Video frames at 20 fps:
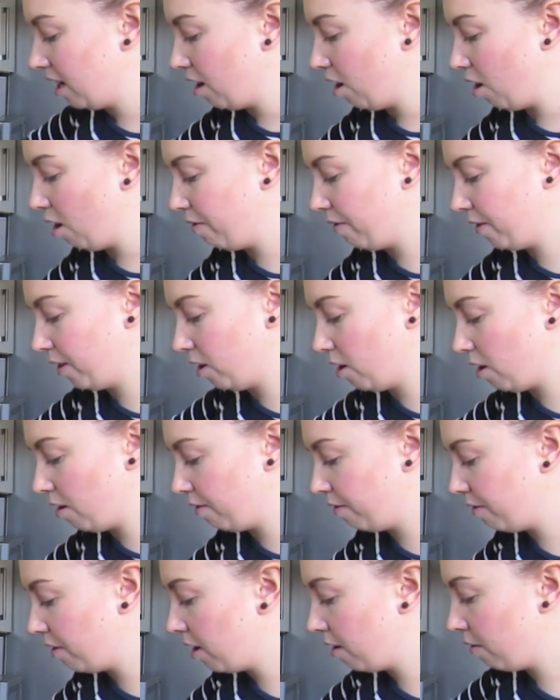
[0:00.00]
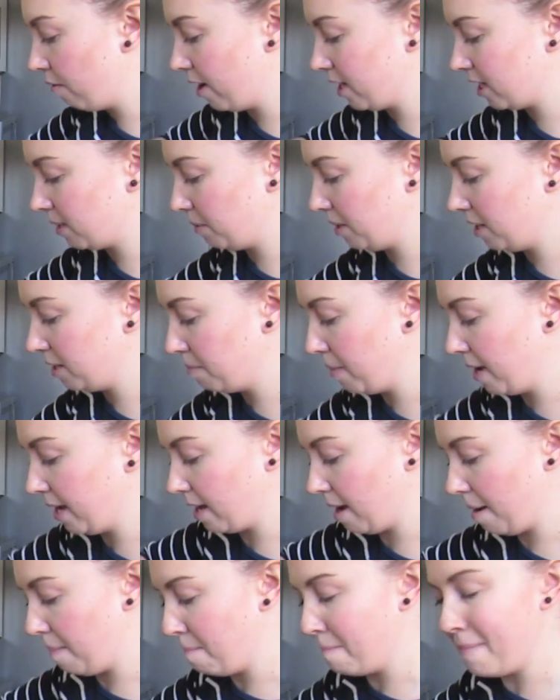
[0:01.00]
often a lot of recipes
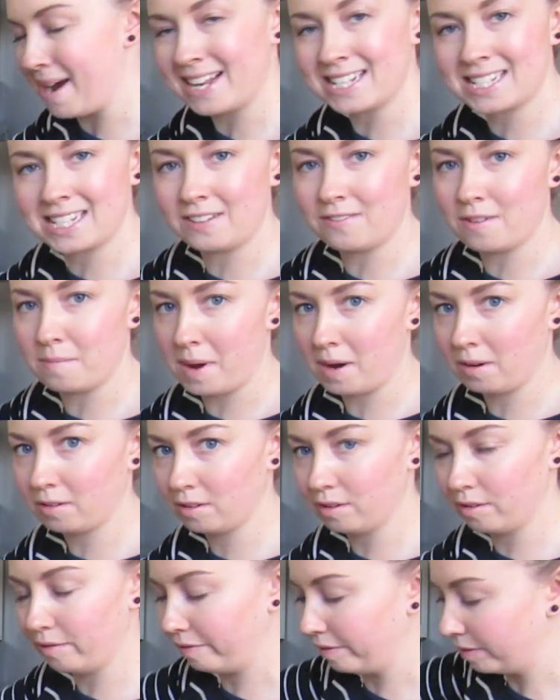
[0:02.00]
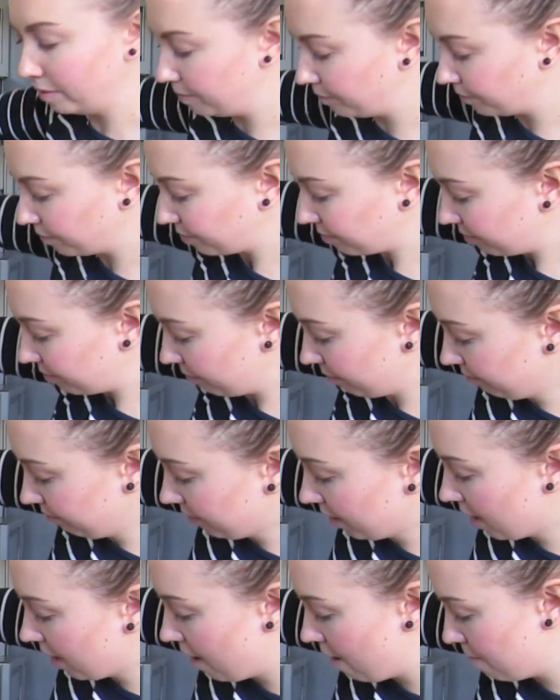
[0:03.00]
make a massive amount of
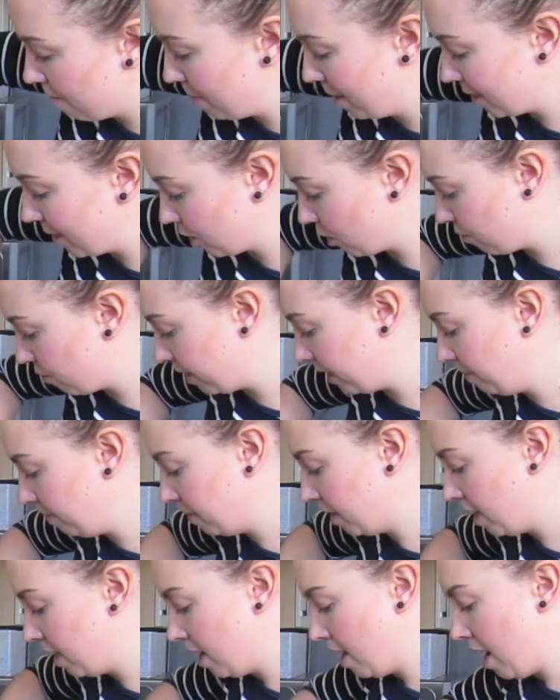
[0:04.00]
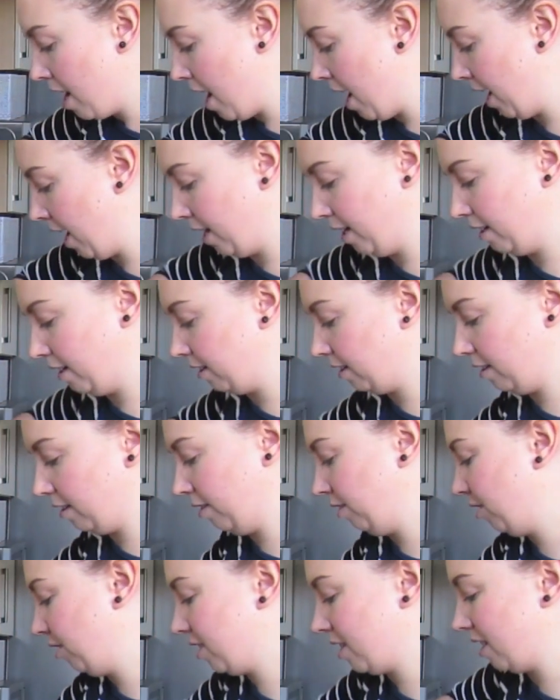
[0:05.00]
buttercream, and
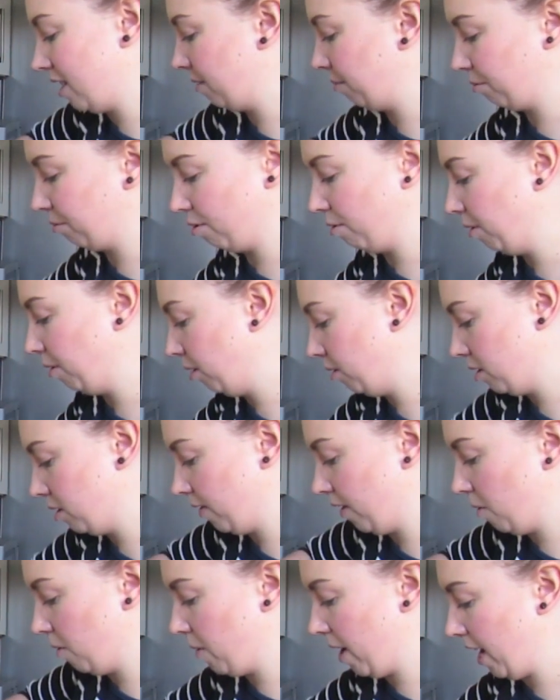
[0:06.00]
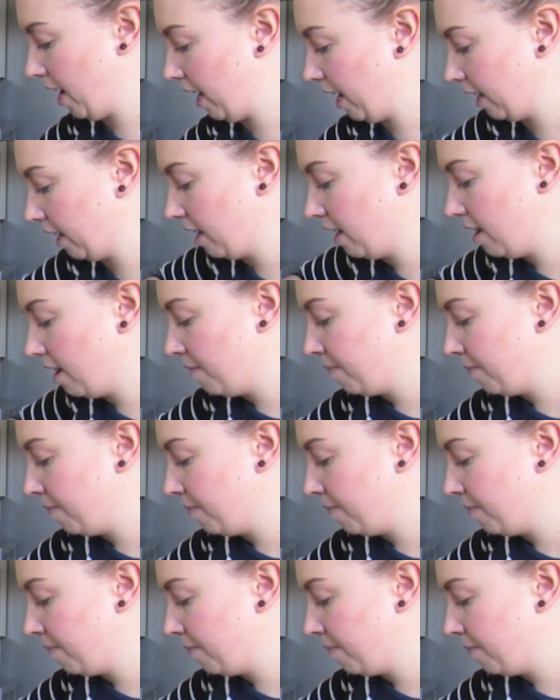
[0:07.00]
you just end up throwing most of it away. Like,